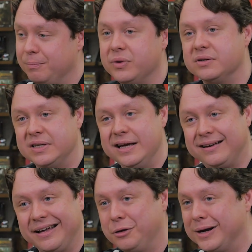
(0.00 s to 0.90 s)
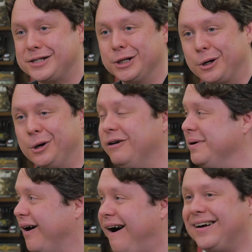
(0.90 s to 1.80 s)
Zeke and the rest of the crew have
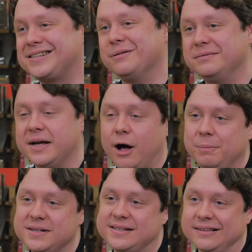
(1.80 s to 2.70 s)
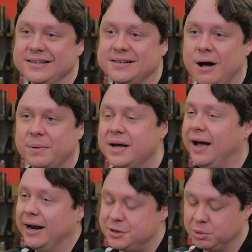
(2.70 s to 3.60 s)
been awesome to help us set this up,
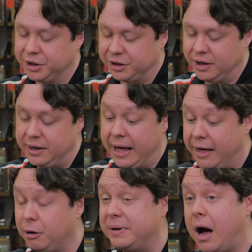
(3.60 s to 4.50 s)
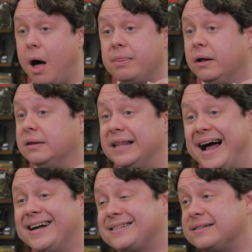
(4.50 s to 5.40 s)
and it's really good. It'll be on the
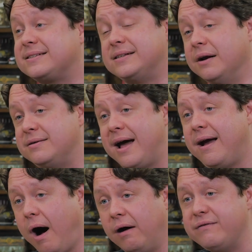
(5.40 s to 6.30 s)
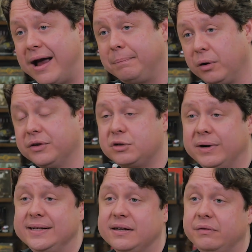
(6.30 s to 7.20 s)
last Sunday of April, the
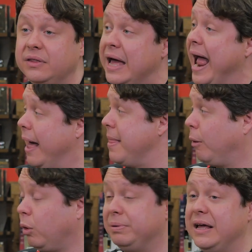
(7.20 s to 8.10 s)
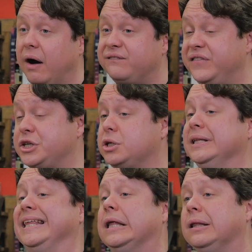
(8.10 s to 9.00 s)
27th, and that will be
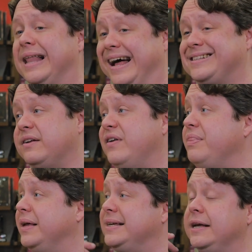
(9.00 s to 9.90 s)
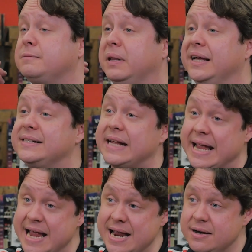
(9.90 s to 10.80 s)
officially the last event that takes place
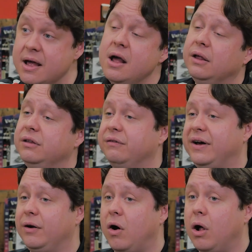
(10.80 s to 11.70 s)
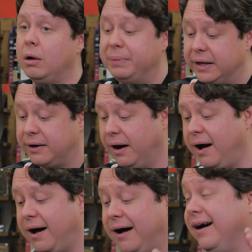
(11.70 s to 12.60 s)
in the event hall
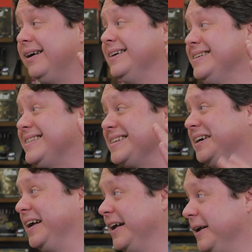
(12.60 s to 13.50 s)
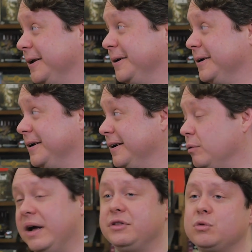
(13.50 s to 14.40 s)
because
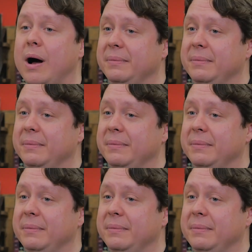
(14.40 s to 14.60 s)
we have the swap